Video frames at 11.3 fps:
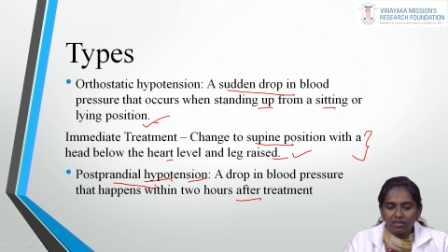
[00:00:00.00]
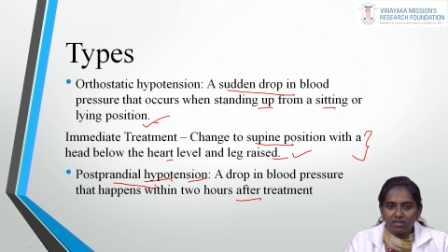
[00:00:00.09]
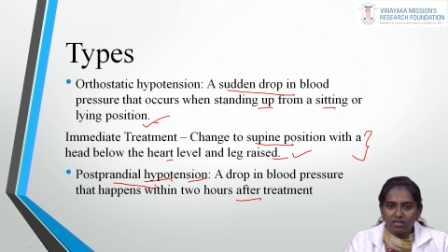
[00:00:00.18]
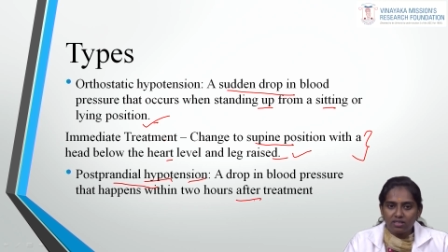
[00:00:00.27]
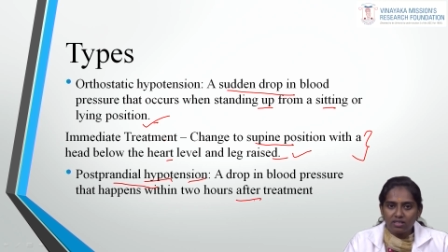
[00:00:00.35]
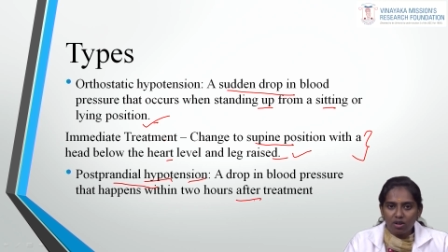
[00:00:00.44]

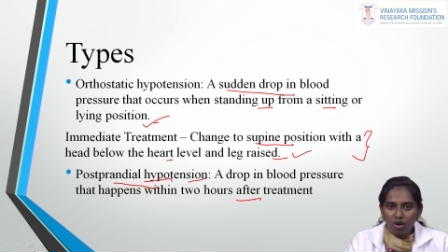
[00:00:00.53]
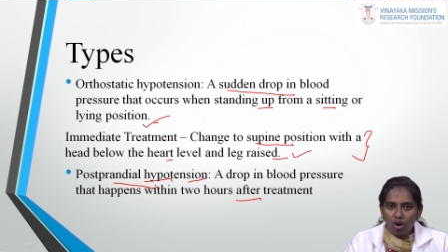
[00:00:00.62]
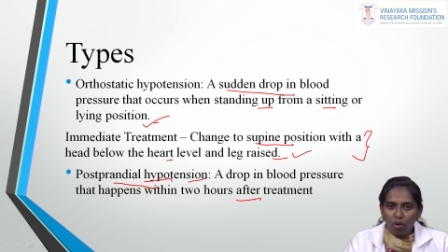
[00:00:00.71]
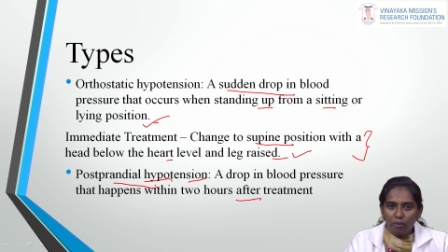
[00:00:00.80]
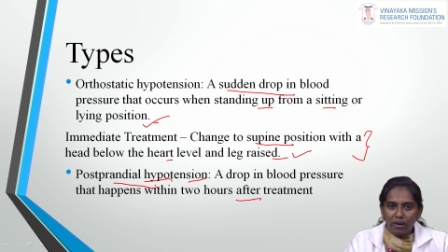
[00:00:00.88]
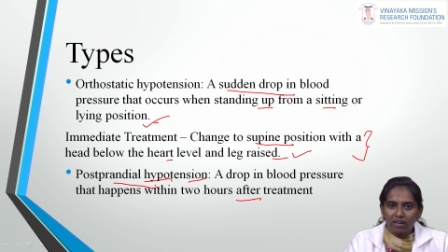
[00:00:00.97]
This is the
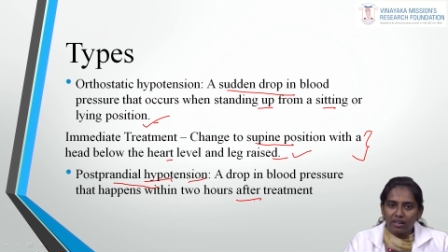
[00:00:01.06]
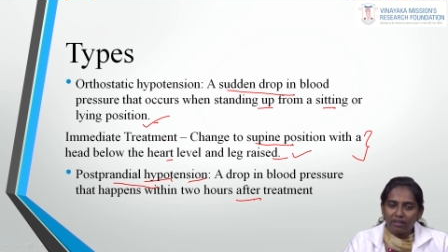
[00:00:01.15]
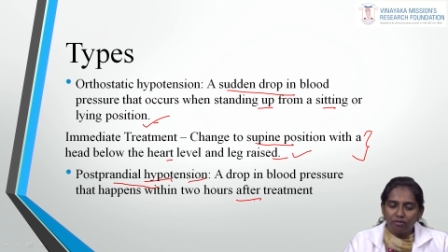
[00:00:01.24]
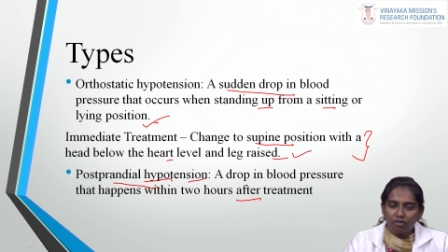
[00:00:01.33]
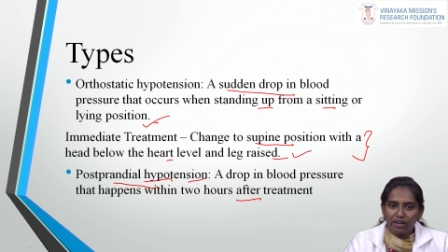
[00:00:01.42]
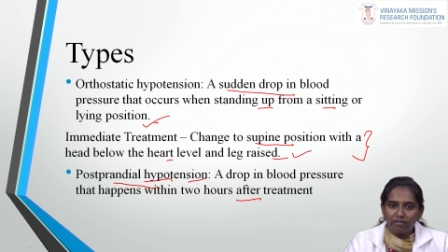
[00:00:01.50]
common.
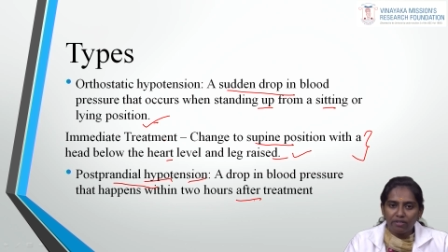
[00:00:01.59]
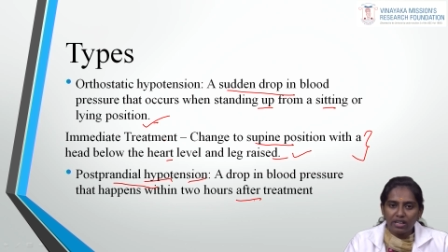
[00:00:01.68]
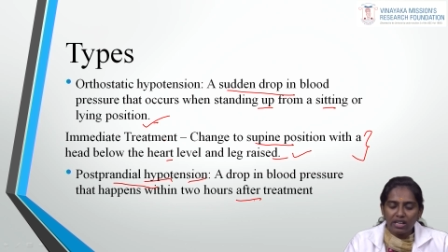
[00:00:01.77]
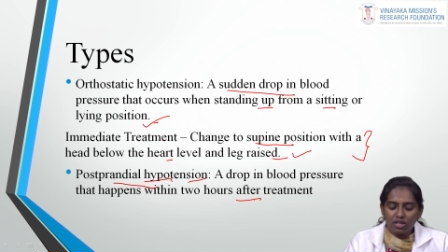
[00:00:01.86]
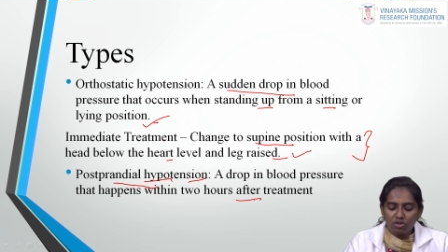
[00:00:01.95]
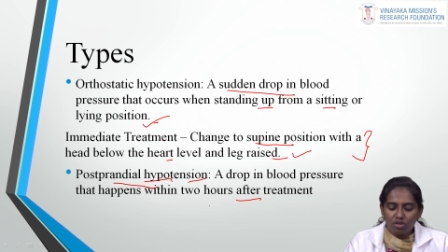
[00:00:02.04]
For every
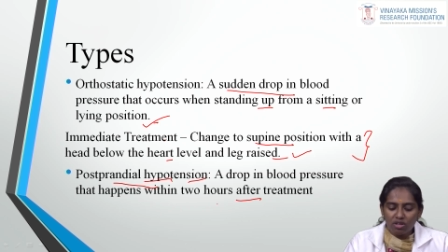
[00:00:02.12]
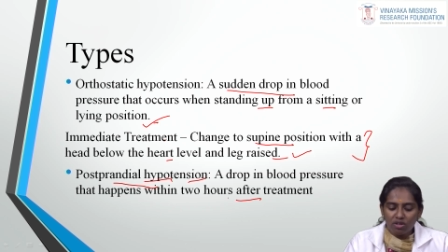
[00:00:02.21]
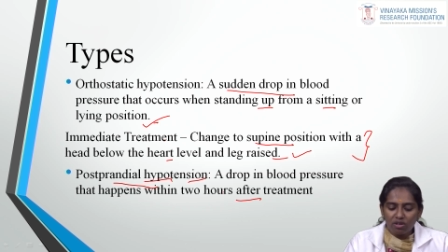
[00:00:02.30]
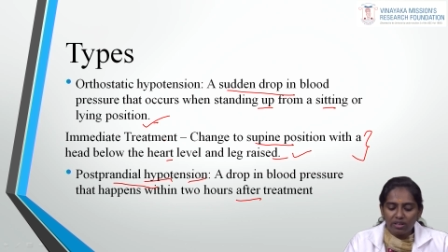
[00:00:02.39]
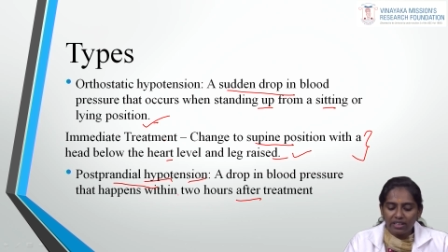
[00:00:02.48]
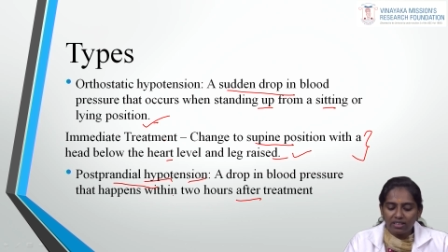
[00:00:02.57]
individual
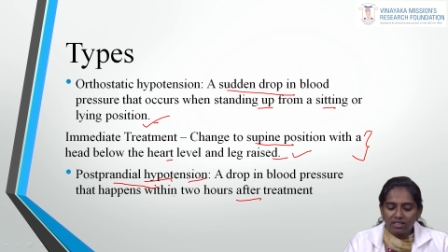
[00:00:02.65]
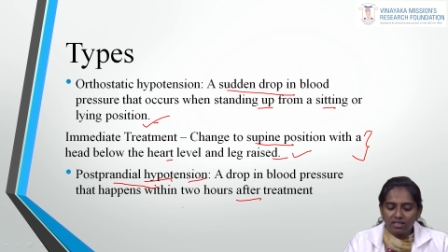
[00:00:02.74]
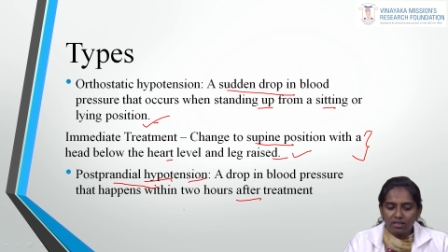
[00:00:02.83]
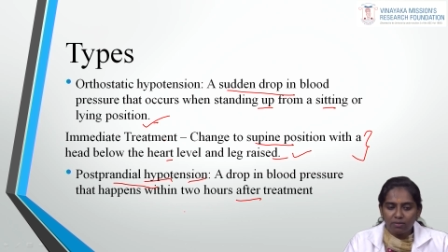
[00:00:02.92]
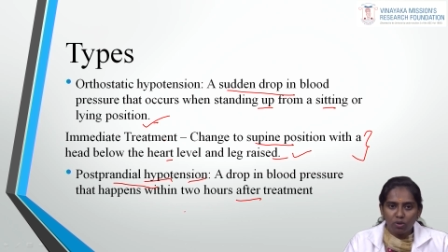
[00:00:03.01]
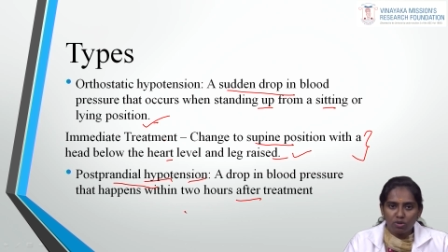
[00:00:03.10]
you will get
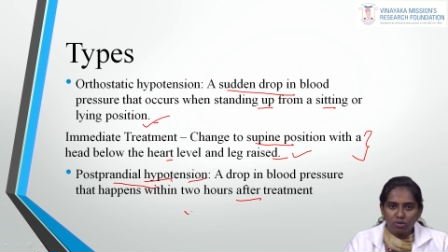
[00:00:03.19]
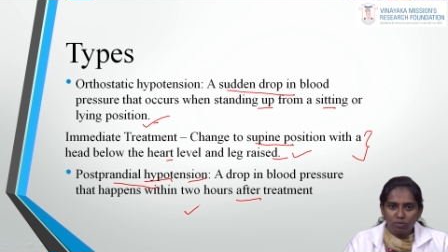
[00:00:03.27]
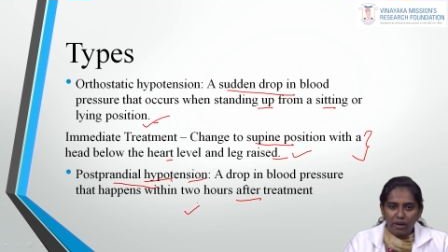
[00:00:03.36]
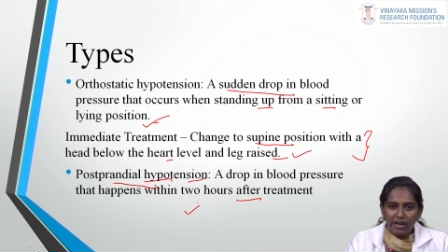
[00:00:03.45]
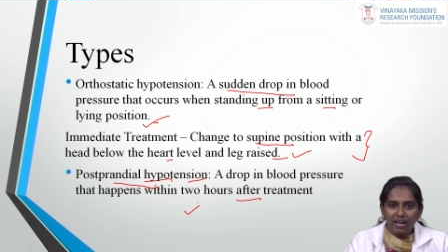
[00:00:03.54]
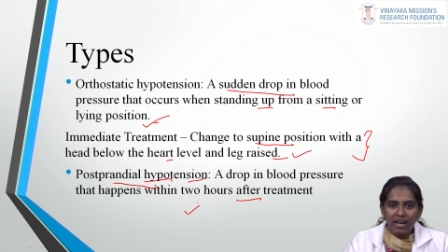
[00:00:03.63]
this
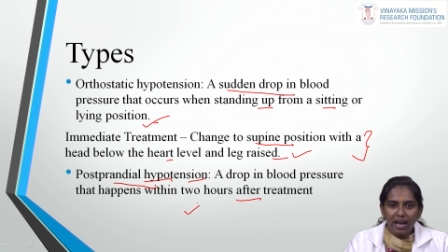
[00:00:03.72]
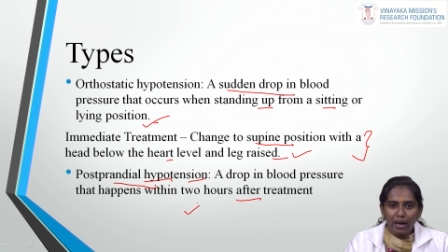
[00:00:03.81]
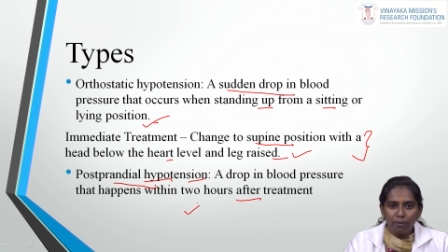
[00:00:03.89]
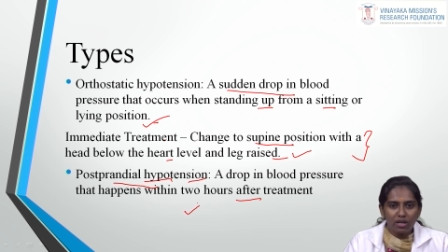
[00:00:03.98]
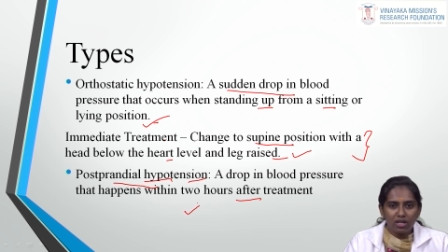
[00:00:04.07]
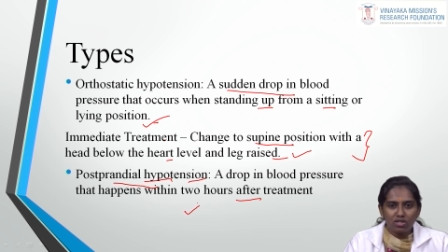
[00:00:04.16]
postprandial
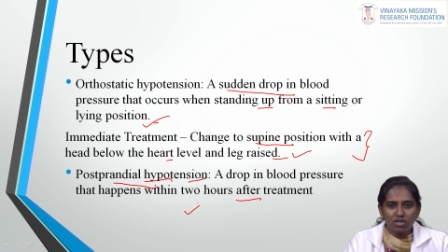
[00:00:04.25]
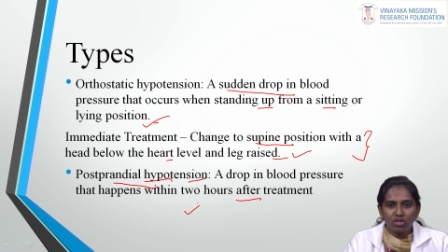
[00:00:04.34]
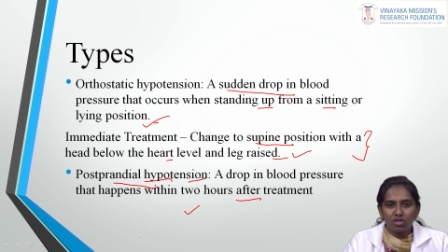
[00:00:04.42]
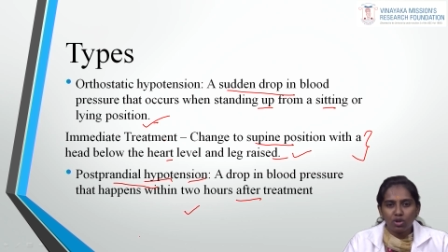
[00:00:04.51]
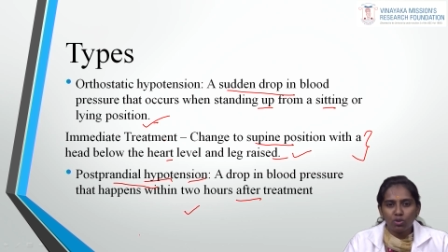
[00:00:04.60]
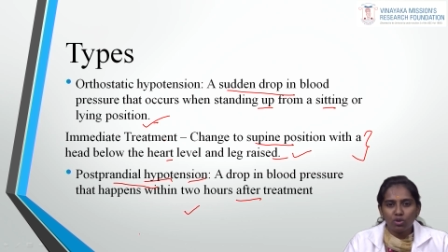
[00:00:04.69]

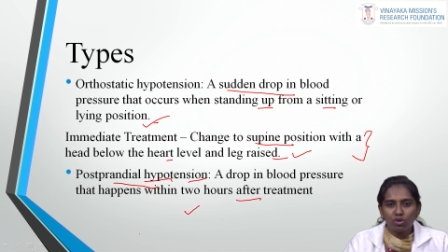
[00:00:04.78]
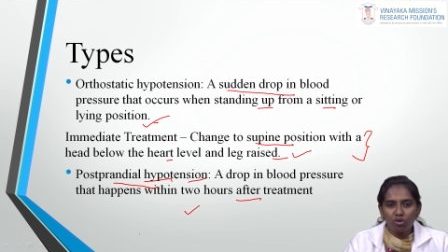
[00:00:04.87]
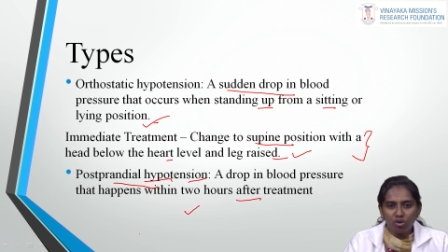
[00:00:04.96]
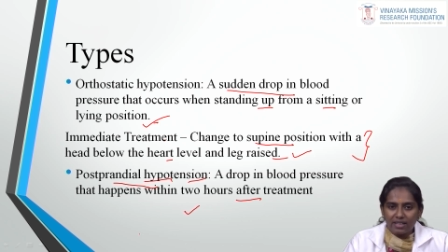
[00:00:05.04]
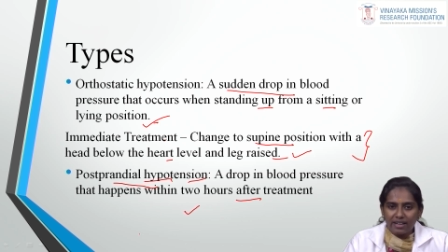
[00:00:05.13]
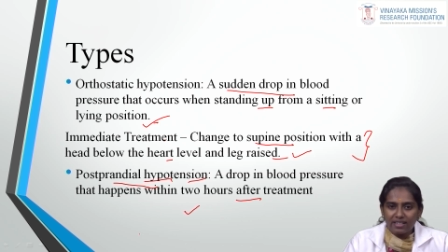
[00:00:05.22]
hypertension due
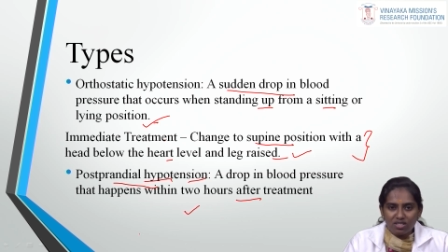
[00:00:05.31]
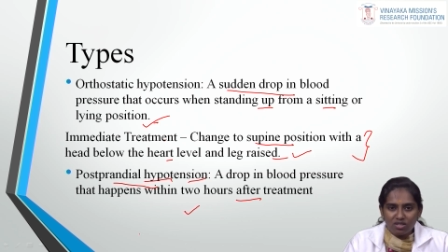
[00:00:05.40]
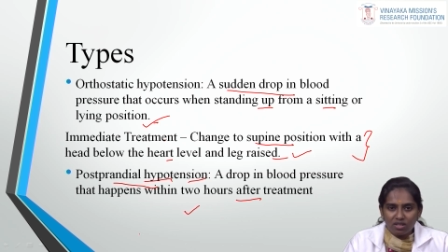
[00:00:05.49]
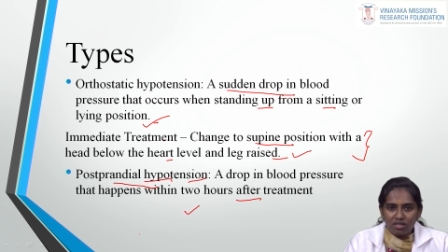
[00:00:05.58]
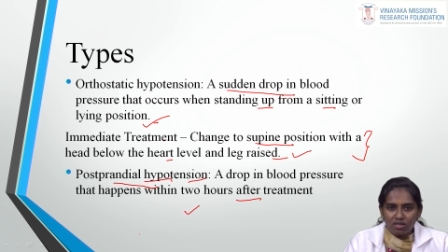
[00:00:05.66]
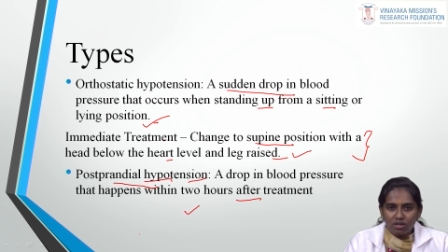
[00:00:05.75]
to sudden
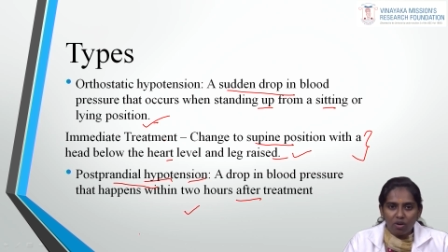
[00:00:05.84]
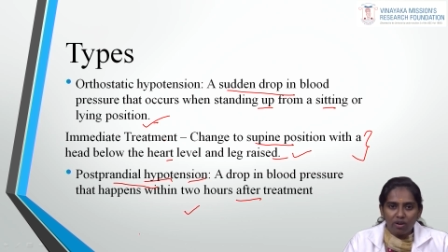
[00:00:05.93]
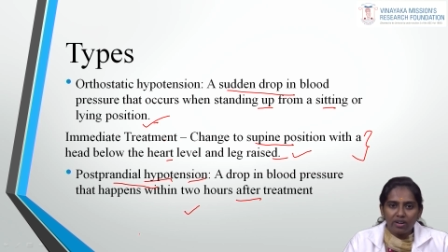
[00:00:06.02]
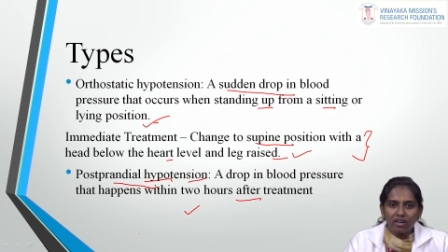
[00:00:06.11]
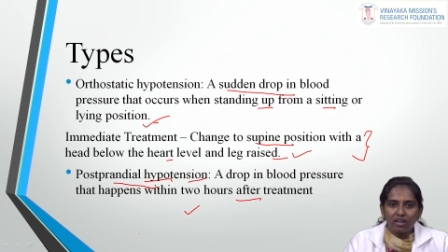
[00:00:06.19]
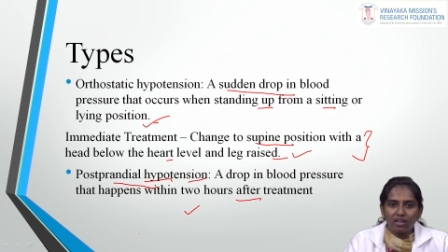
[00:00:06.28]
stress or